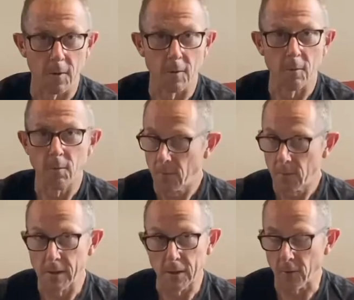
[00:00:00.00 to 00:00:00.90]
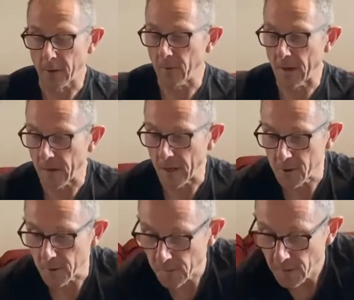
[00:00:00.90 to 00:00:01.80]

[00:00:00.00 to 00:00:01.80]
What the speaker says: little electronic transactions.